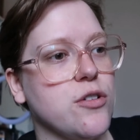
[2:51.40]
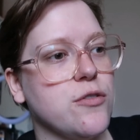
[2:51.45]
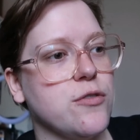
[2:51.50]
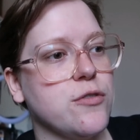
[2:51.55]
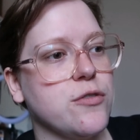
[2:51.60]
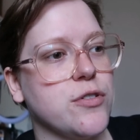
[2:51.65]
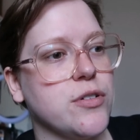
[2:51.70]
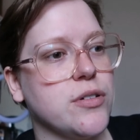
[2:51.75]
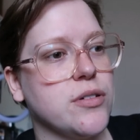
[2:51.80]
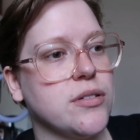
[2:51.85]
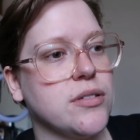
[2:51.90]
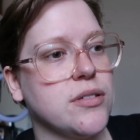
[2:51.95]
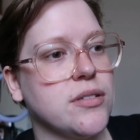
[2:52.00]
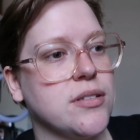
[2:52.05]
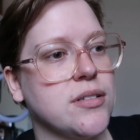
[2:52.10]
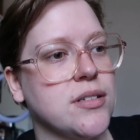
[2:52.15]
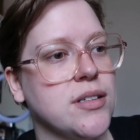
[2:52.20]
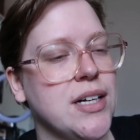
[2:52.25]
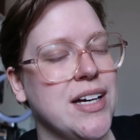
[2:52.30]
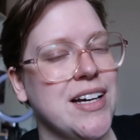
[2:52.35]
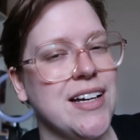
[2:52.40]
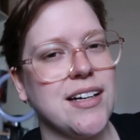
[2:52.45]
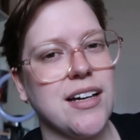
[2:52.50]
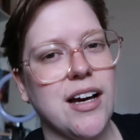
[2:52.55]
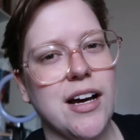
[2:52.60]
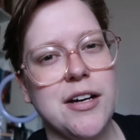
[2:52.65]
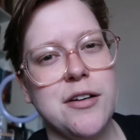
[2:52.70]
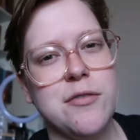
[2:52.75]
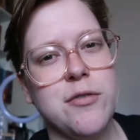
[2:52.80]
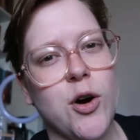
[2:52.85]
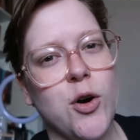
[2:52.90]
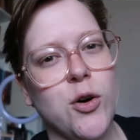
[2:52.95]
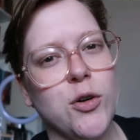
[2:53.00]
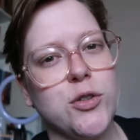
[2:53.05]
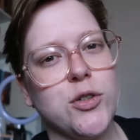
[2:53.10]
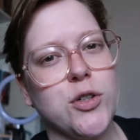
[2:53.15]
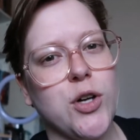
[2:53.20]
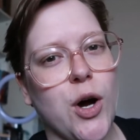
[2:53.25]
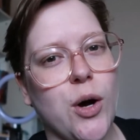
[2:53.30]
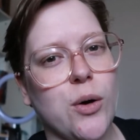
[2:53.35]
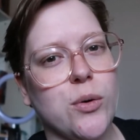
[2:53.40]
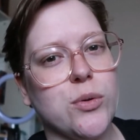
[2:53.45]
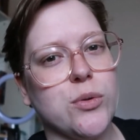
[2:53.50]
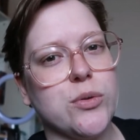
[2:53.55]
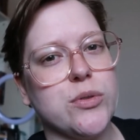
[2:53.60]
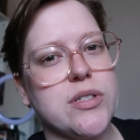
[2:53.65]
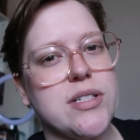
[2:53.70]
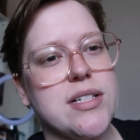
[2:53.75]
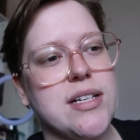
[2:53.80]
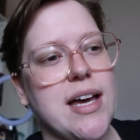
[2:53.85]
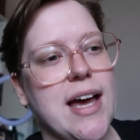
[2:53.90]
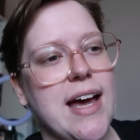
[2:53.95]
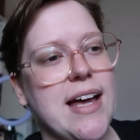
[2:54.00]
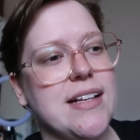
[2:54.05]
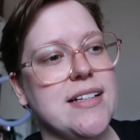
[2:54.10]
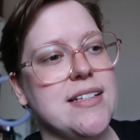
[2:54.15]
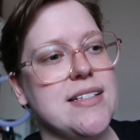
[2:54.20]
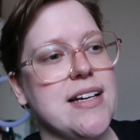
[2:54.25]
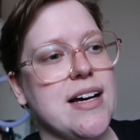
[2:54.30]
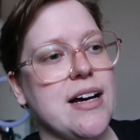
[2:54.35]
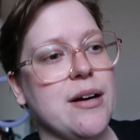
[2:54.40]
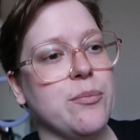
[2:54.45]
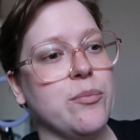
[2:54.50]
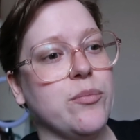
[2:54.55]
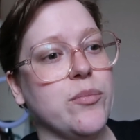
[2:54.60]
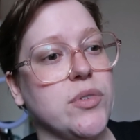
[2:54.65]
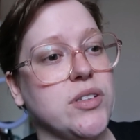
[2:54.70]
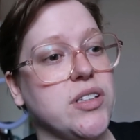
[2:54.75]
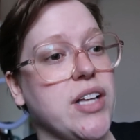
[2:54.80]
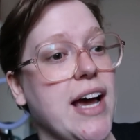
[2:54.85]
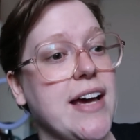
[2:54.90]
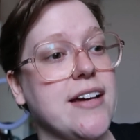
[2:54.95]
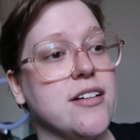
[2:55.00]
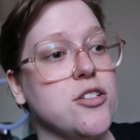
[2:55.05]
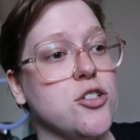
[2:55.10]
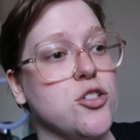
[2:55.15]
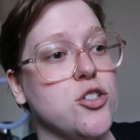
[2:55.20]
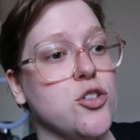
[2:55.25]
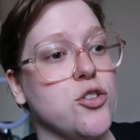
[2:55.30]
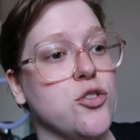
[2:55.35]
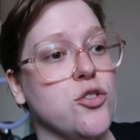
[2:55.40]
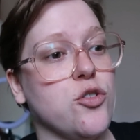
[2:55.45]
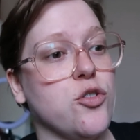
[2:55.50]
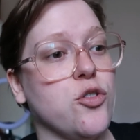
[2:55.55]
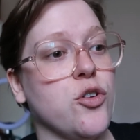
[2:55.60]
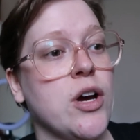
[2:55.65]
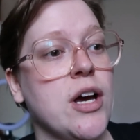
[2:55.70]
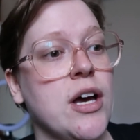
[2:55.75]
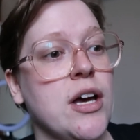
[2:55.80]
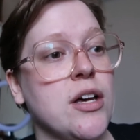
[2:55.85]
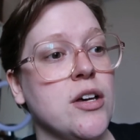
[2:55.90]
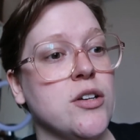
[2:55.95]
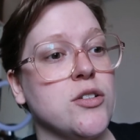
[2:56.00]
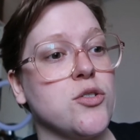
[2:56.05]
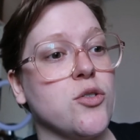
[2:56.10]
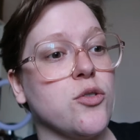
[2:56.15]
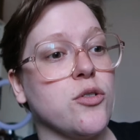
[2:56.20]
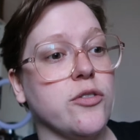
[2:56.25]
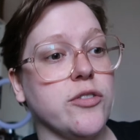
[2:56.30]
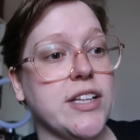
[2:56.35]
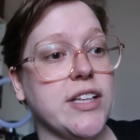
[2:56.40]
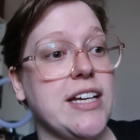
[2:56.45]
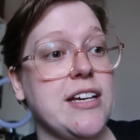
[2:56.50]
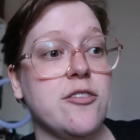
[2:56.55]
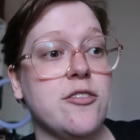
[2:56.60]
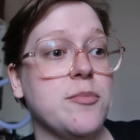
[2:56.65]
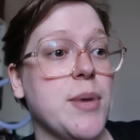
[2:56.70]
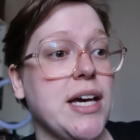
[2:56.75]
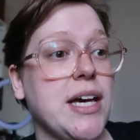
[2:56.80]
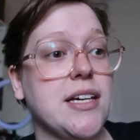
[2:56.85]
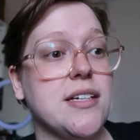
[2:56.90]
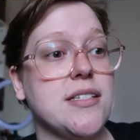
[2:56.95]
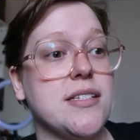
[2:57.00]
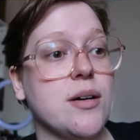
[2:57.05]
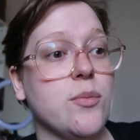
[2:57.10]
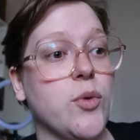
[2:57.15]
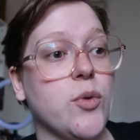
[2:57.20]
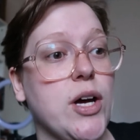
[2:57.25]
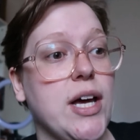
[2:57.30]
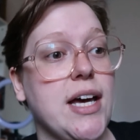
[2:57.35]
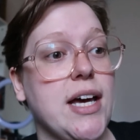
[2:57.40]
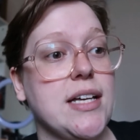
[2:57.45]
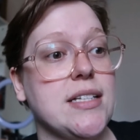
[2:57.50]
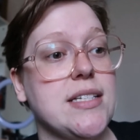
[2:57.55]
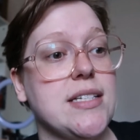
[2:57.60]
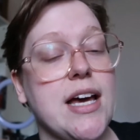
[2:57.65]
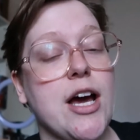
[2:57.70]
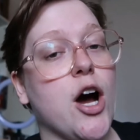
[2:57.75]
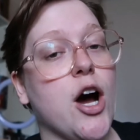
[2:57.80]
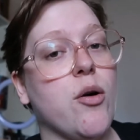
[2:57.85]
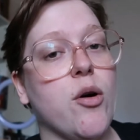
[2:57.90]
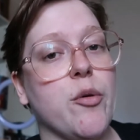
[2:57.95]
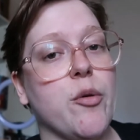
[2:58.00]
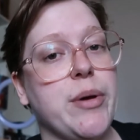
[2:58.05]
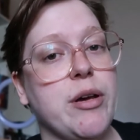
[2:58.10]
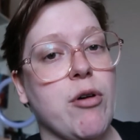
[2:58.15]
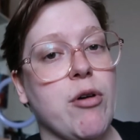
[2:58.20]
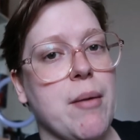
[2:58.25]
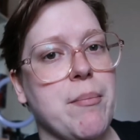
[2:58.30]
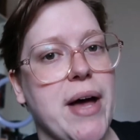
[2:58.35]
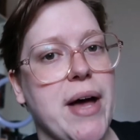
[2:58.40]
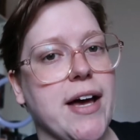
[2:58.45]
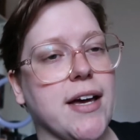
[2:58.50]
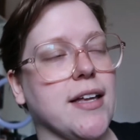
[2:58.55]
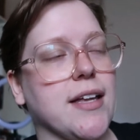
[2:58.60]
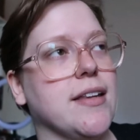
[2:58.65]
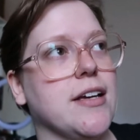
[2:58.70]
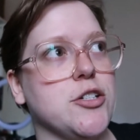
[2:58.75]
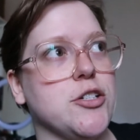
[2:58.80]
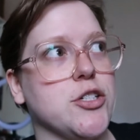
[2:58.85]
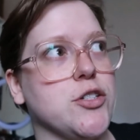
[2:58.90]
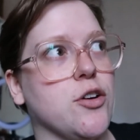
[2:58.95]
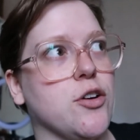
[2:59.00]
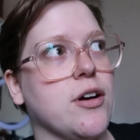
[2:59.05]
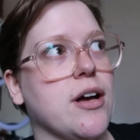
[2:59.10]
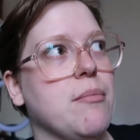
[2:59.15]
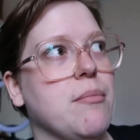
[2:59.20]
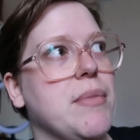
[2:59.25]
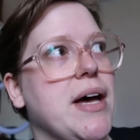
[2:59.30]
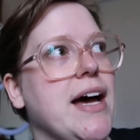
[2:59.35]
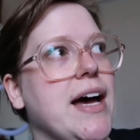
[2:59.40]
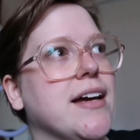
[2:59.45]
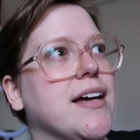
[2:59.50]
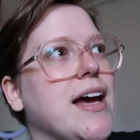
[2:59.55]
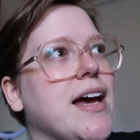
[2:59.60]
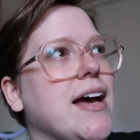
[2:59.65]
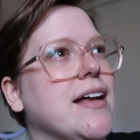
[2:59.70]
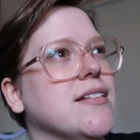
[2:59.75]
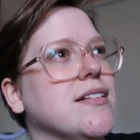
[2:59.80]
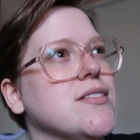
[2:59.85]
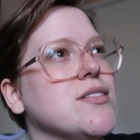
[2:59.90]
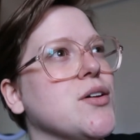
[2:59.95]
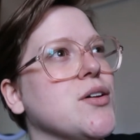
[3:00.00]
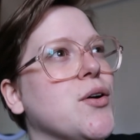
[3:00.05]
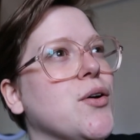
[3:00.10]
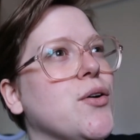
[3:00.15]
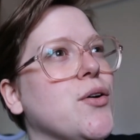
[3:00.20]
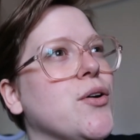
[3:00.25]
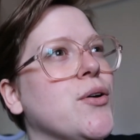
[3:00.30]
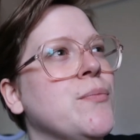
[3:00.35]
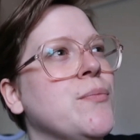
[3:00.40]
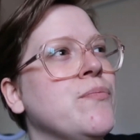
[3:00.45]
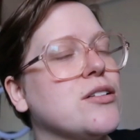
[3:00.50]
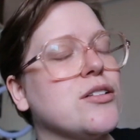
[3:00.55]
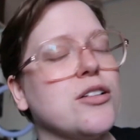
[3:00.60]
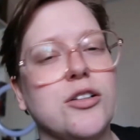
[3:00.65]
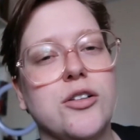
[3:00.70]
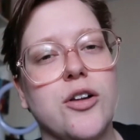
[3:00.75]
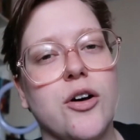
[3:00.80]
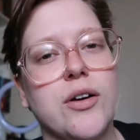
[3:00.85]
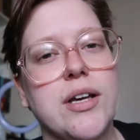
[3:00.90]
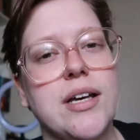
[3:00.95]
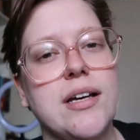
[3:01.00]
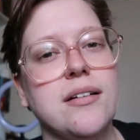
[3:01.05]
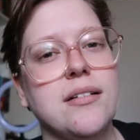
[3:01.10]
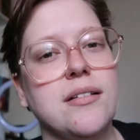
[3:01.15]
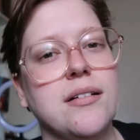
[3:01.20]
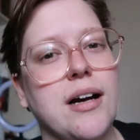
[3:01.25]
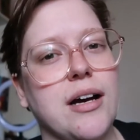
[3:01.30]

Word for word: of kind of hot and cold and um, liked to sort of leave Maggie somewhere and say, oh, I'll be right back and then just not come back. And so the longing